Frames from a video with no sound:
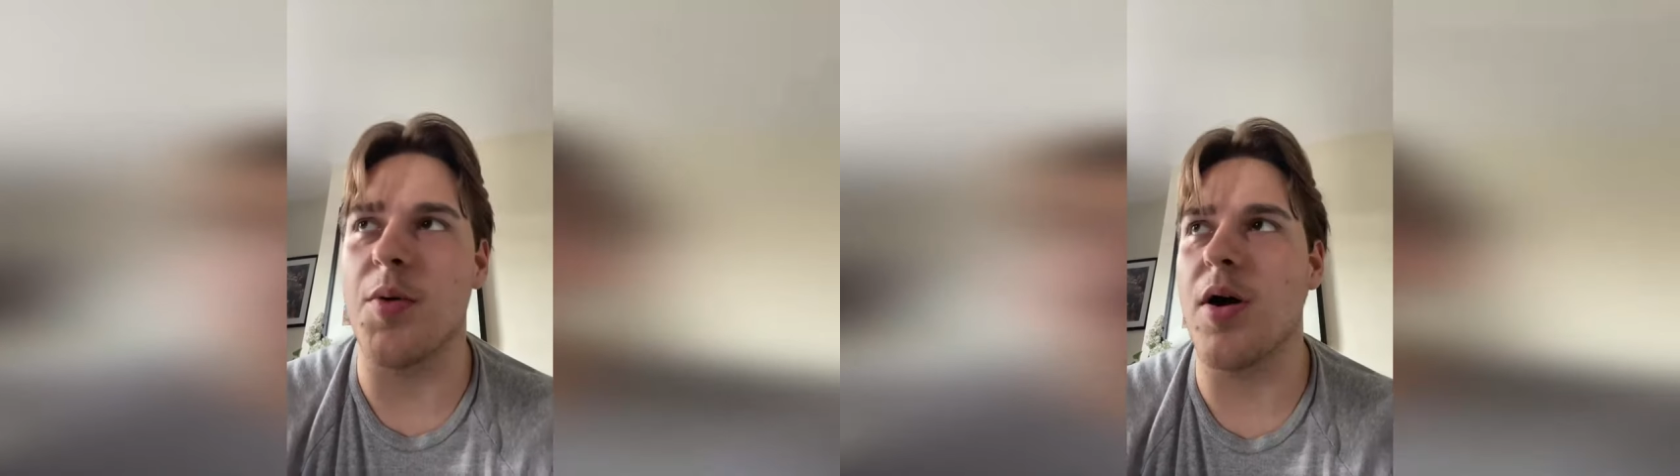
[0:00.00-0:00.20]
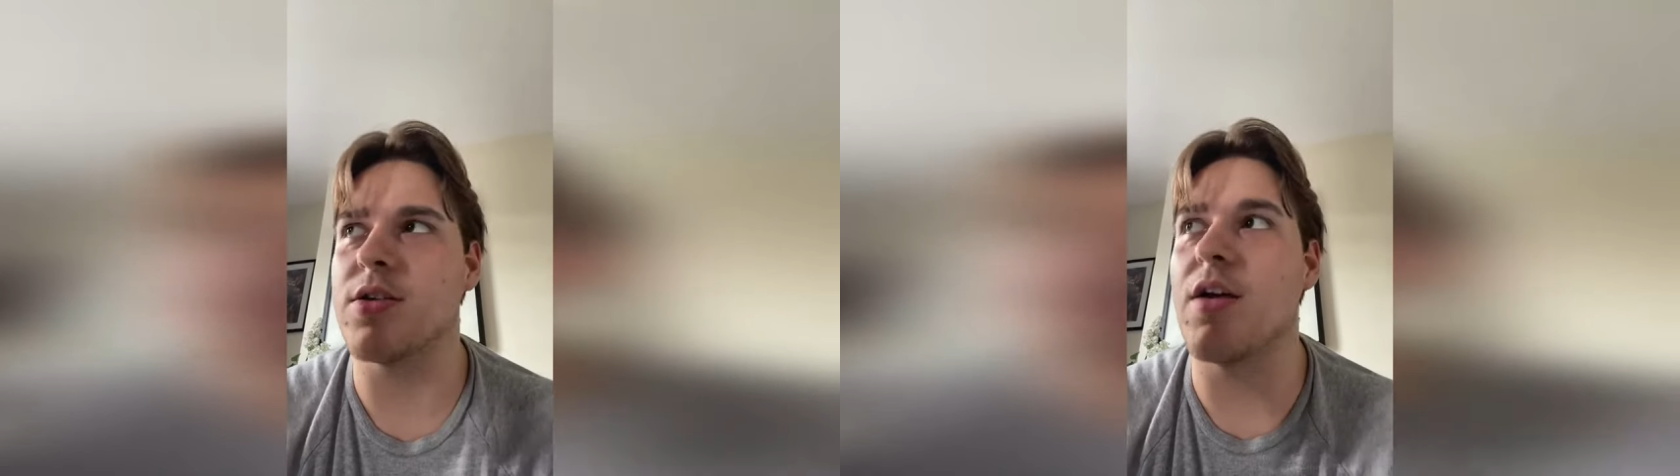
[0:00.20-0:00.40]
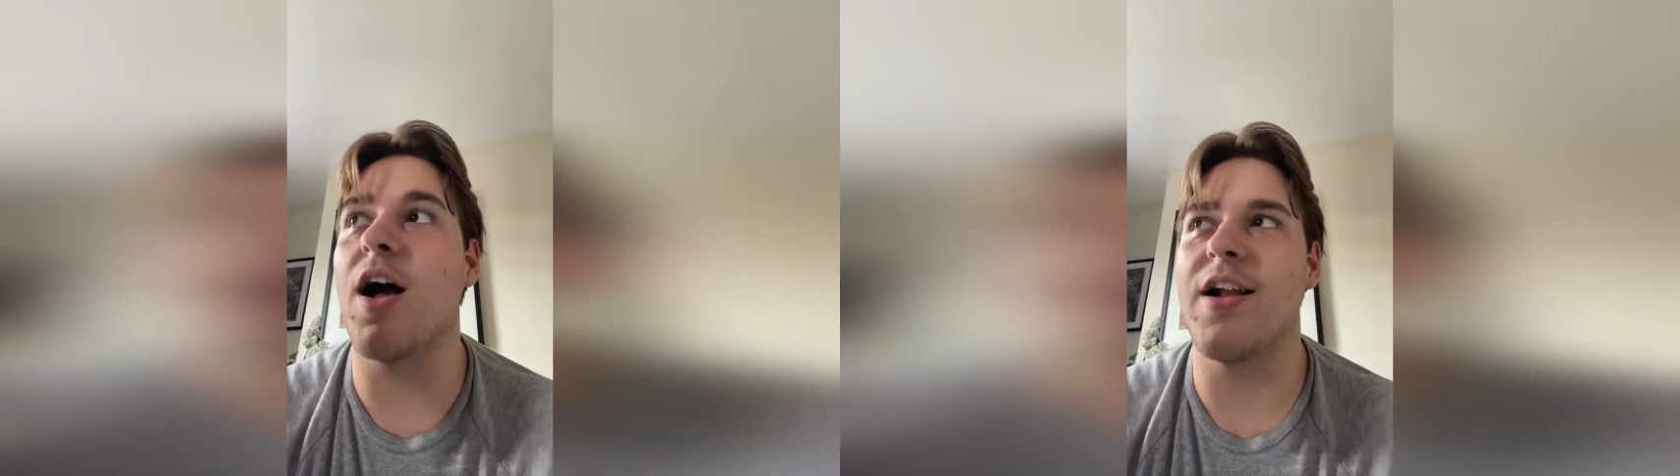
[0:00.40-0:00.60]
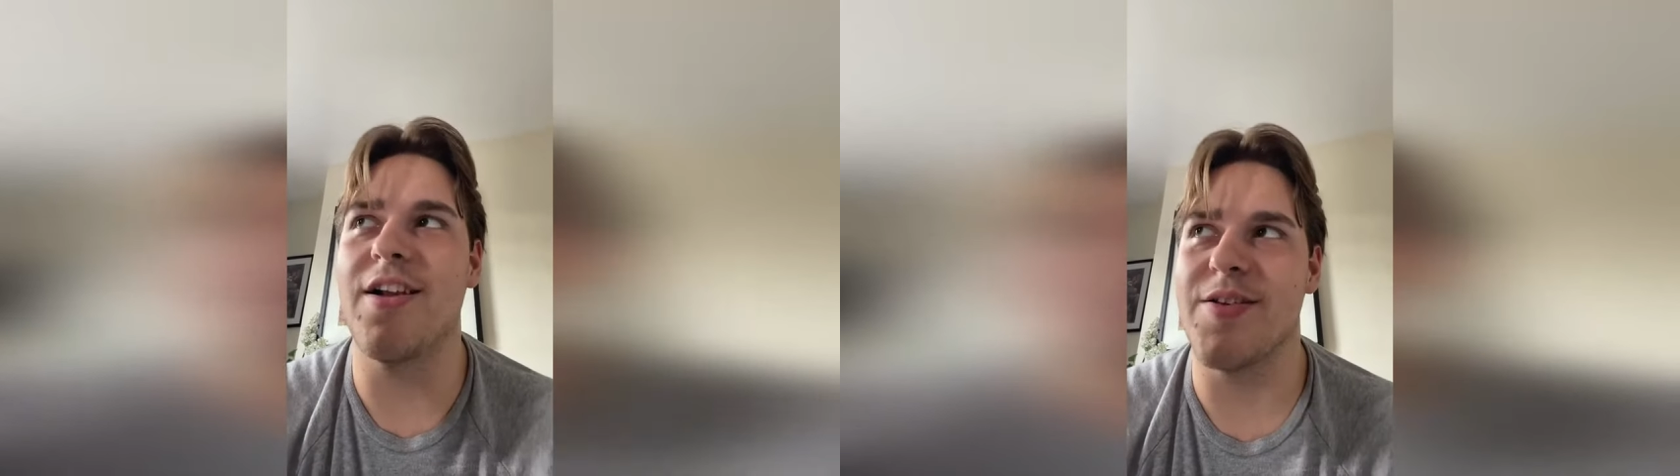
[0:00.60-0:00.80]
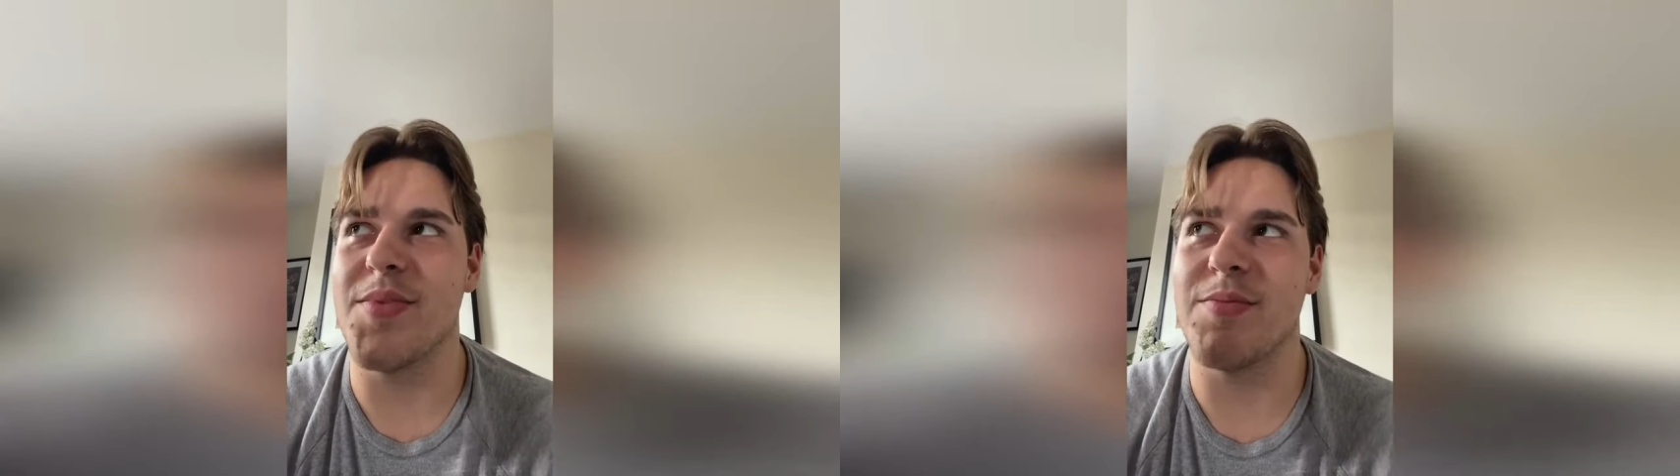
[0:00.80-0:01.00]
I was like, I know
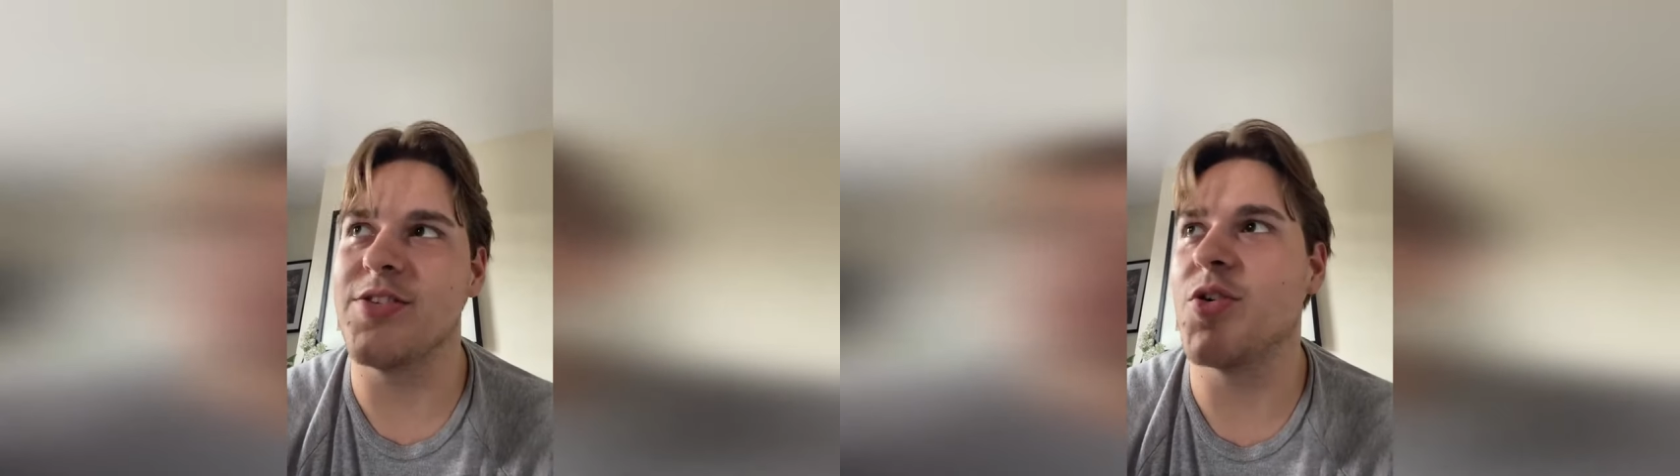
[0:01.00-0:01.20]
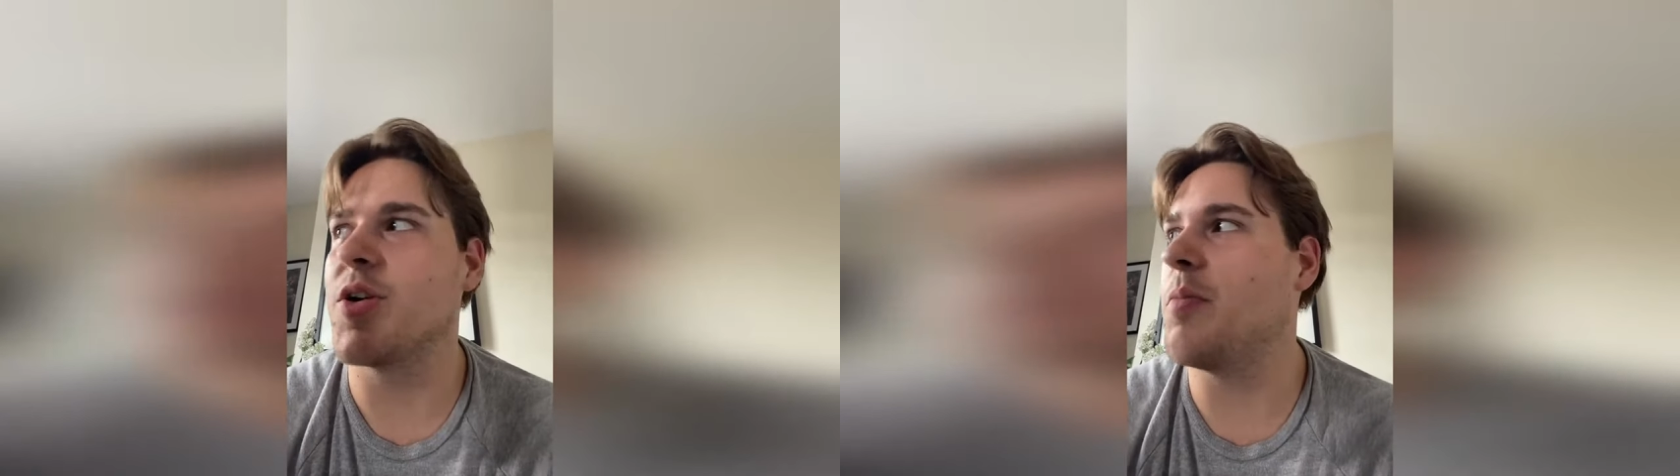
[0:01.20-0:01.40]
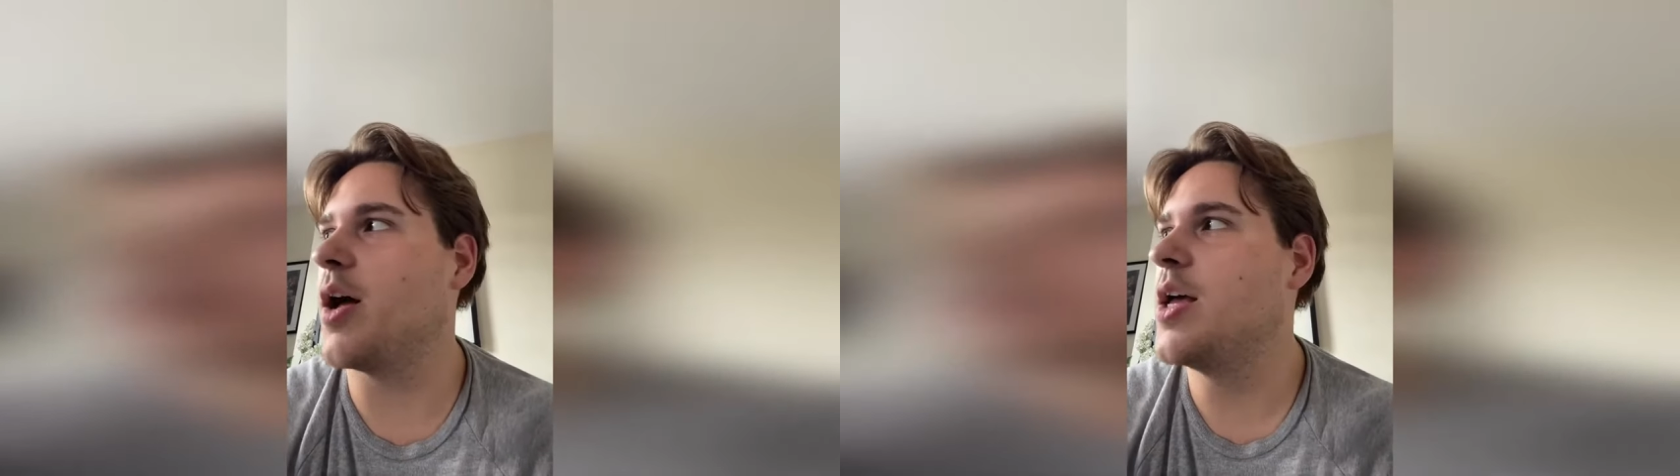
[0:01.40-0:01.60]
the meme he's talking about.